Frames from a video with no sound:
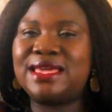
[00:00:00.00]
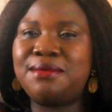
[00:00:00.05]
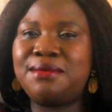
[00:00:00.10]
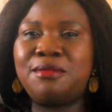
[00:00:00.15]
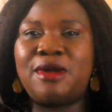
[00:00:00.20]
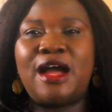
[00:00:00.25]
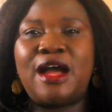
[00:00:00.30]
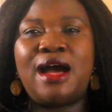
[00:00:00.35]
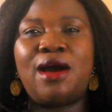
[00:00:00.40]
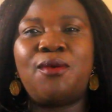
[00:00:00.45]
in
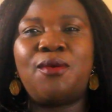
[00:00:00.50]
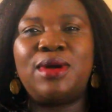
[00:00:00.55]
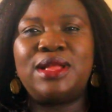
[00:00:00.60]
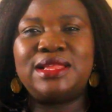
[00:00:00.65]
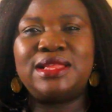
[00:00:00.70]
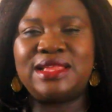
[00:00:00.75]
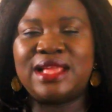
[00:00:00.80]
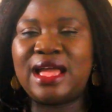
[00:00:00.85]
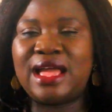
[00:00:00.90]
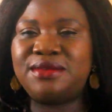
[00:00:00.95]
our
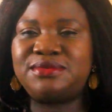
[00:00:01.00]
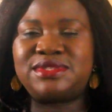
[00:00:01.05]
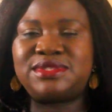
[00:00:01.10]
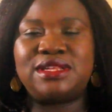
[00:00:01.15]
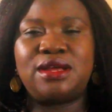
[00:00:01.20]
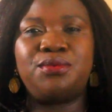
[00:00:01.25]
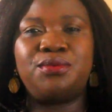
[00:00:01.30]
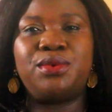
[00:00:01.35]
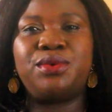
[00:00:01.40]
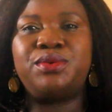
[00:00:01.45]
lives
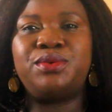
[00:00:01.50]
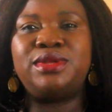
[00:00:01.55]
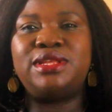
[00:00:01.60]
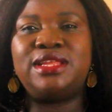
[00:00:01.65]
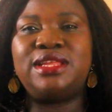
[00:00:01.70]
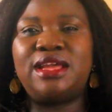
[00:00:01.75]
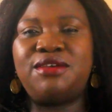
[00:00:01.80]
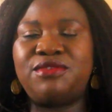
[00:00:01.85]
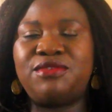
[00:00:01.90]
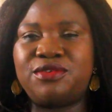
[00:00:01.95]
that we will
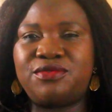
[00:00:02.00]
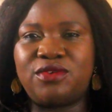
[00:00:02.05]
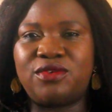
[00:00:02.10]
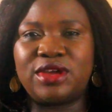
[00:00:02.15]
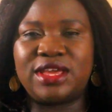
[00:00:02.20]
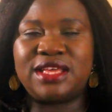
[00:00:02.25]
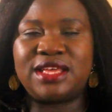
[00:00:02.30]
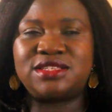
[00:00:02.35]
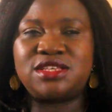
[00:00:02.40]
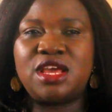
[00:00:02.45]
never
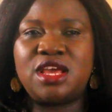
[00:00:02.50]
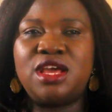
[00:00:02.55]
forget.